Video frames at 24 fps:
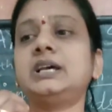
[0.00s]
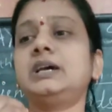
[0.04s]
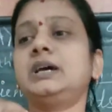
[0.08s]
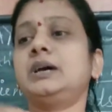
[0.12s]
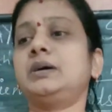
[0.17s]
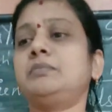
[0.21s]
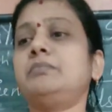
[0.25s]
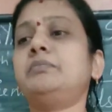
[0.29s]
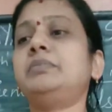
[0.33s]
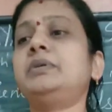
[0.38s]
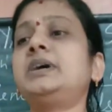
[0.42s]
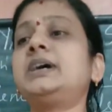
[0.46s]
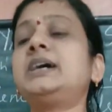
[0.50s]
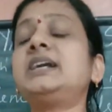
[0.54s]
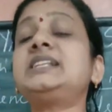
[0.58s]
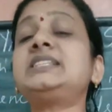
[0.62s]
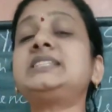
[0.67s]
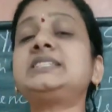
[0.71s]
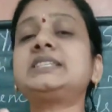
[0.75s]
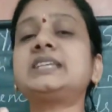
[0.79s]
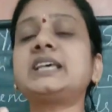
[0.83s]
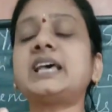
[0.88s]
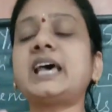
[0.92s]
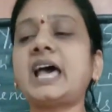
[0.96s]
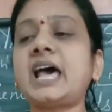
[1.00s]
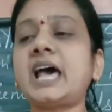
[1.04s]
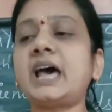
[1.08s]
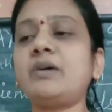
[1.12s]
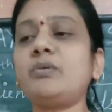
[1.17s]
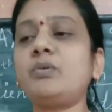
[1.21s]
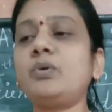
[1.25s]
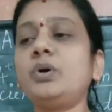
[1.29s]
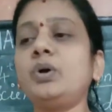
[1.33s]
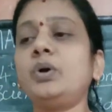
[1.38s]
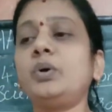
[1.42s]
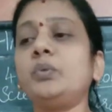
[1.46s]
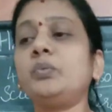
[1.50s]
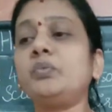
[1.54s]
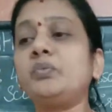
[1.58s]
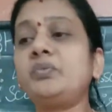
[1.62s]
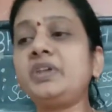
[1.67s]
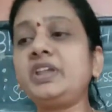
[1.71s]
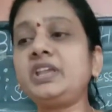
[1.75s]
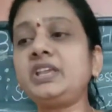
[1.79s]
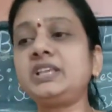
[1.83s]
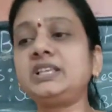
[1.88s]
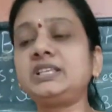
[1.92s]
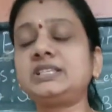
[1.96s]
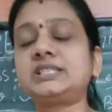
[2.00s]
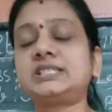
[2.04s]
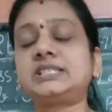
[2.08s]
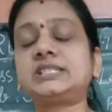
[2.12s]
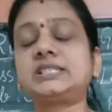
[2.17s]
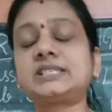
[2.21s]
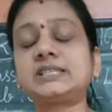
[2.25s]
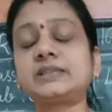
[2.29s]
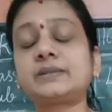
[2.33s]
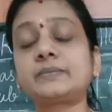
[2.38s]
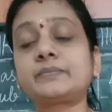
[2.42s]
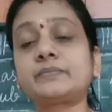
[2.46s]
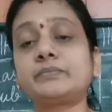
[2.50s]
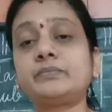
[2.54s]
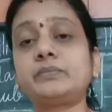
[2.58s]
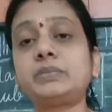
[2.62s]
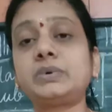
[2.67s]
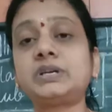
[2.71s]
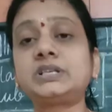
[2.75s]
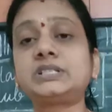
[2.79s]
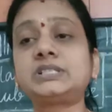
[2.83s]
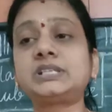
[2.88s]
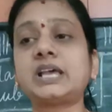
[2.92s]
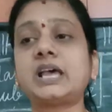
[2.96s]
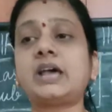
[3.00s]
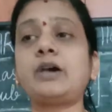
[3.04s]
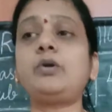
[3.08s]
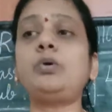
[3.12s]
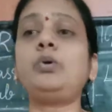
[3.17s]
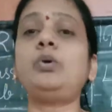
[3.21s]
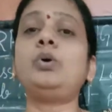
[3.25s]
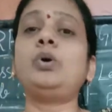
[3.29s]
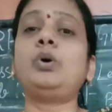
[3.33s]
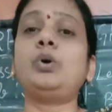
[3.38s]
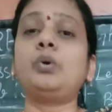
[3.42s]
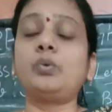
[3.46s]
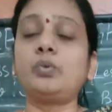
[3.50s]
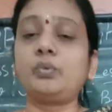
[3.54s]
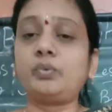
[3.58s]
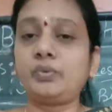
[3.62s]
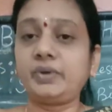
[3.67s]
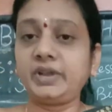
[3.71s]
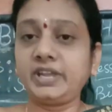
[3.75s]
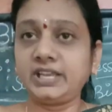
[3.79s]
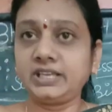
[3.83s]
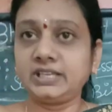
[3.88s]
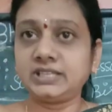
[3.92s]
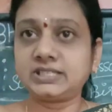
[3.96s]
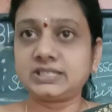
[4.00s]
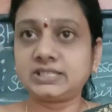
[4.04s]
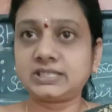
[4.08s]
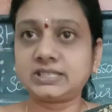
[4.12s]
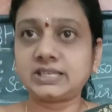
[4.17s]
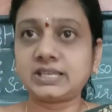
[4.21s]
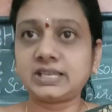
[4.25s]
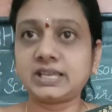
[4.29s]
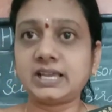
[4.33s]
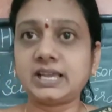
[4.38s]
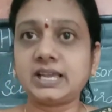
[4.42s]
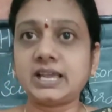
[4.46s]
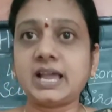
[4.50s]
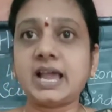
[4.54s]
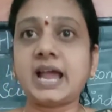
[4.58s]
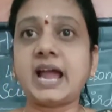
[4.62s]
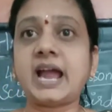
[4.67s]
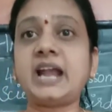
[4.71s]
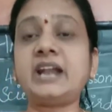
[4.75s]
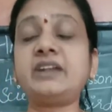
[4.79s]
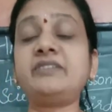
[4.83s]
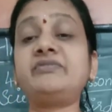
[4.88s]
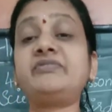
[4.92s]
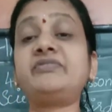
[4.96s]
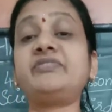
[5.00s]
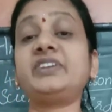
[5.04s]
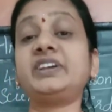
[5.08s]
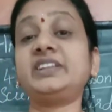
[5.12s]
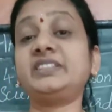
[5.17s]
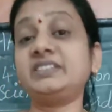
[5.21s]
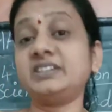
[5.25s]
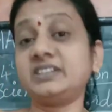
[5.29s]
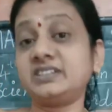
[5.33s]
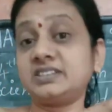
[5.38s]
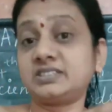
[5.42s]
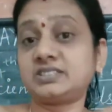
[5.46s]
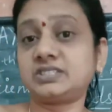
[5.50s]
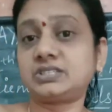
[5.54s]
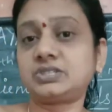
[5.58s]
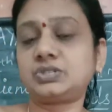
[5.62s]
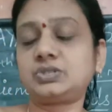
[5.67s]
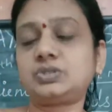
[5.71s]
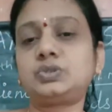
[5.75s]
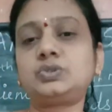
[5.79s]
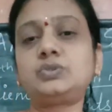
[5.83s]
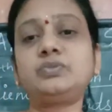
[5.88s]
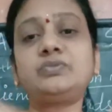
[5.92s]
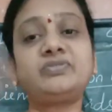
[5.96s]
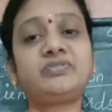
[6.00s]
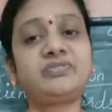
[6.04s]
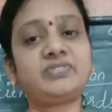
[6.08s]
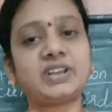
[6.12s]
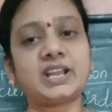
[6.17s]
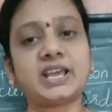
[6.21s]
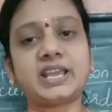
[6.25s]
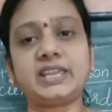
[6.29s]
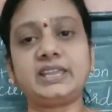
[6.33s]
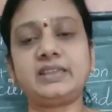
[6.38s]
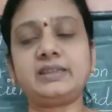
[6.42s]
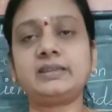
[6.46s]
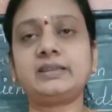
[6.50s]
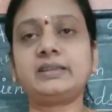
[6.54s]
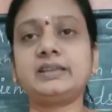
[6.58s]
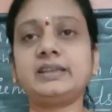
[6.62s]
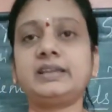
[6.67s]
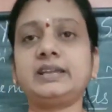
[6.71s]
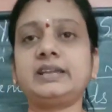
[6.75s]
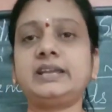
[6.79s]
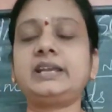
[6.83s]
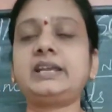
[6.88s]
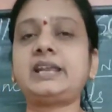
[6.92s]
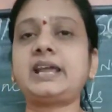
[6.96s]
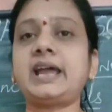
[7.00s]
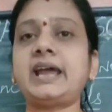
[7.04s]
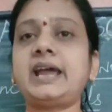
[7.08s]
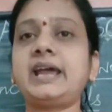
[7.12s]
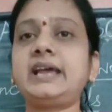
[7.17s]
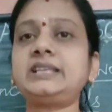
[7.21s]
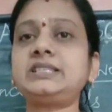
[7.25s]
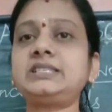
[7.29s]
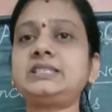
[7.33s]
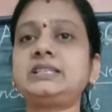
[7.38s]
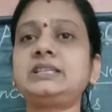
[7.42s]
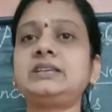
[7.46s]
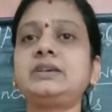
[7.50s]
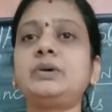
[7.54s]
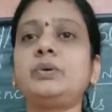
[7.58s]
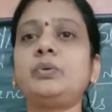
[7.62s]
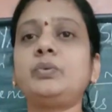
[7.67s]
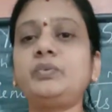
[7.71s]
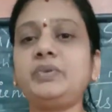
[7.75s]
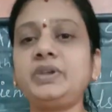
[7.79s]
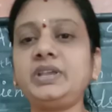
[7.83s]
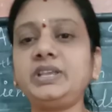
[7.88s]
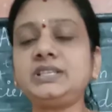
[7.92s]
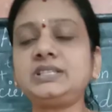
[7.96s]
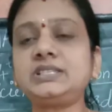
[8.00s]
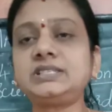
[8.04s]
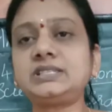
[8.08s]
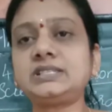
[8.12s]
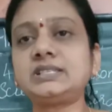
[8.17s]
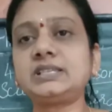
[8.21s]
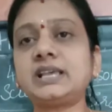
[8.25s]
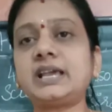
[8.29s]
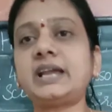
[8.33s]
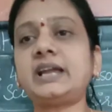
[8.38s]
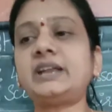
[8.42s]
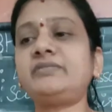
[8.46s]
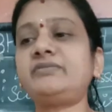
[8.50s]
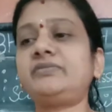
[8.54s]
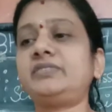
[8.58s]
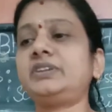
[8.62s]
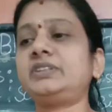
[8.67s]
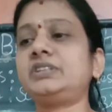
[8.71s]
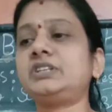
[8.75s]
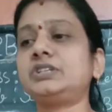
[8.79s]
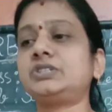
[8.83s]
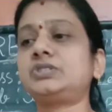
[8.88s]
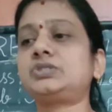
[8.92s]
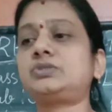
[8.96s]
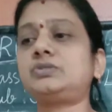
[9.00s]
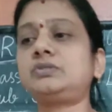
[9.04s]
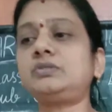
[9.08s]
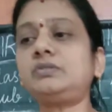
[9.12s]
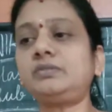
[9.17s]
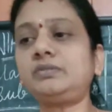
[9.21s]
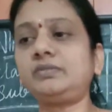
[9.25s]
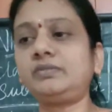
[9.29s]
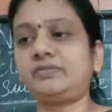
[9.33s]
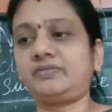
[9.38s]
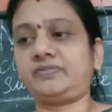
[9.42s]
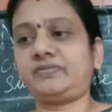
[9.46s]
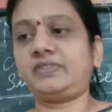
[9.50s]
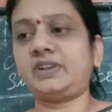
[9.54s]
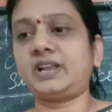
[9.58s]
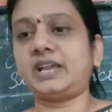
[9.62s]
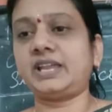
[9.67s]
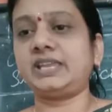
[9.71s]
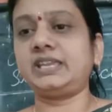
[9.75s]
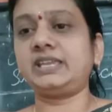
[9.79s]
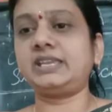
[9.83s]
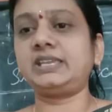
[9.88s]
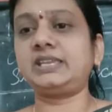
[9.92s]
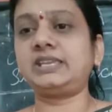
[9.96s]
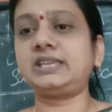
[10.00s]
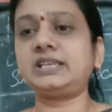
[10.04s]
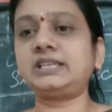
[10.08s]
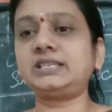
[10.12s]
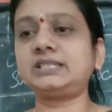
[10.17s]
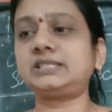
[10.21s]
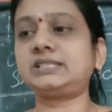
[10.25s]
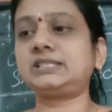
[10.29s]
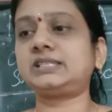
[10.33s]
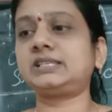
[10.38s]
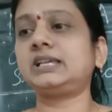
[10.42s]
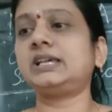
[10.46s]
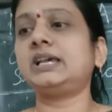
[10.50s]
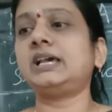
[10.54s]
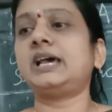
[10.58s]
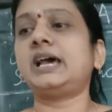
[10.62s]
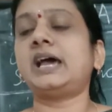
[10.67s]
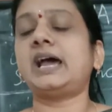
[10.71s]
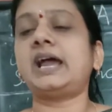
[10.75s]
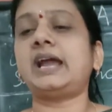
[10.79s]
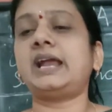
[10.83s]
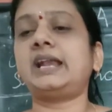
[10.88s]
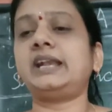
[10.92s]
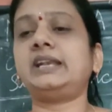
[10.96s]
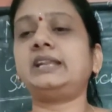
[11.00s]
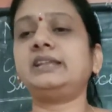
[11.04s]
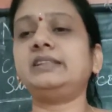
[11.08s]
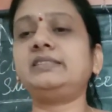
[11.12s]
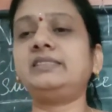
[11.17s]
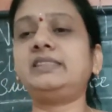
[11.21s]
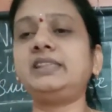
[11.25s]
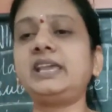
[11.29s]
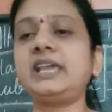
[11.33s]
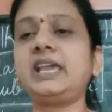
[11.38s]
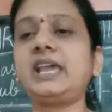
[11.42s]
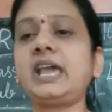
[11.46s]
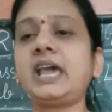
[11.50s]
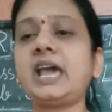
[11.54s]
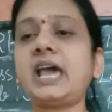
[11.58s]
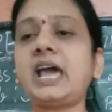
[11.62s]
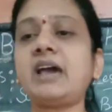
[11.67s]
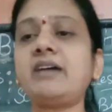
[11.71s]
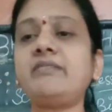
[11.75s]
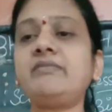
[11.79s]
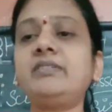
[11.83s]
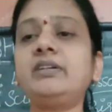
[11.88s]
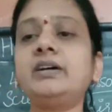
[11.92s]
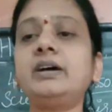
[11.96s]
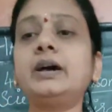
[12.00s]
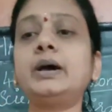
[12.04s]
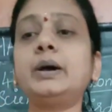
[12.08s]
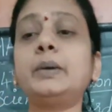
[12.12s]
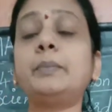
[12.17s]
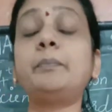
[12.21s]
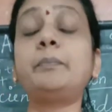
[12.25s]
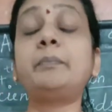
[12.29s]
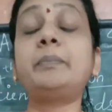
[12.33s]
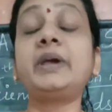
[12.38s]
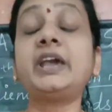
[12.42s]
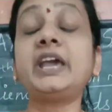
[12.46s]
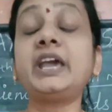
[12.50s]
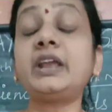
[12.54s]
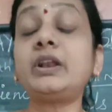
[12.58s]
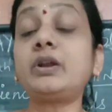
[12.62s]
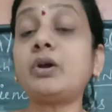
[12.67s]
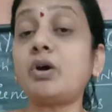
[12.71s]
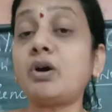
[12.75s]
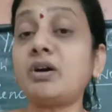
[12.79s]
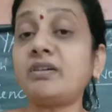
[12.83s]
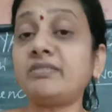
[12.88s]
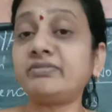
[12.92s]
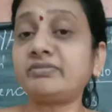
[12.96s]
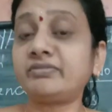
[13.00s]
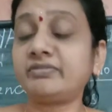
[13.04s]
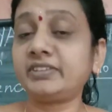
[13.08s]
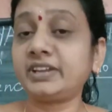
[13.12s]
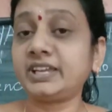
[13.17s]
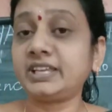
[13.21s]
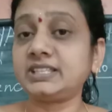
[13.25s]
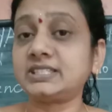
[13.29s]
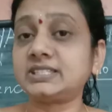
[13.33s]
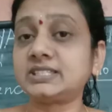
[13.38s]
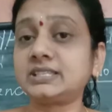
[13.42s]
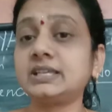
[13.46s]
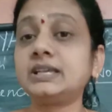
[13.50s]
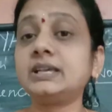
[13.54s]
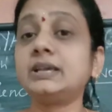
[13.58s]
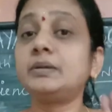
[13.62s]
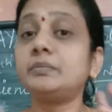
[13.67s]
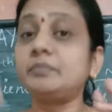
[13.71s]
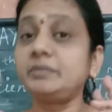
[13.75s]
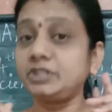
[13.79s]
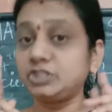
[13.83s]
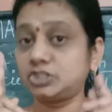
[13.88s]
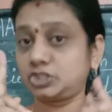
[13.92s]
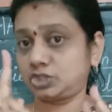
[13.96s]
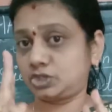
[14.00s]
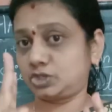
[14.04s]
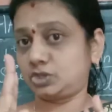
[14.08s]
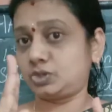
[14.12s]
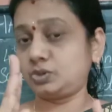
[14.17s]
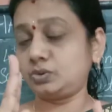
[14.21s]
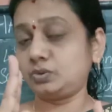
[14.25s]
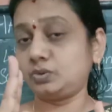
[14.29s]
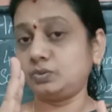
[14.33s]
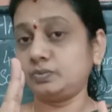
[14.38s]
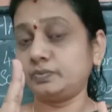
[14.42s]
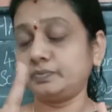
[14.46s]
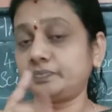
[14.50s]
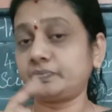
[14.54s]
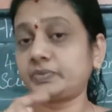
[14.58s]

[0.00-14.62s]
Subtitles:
Birds have wings. Birds have wings and feathers to fly. It has wings and feathers to fly. Yes, and they have a pair of wings, means two.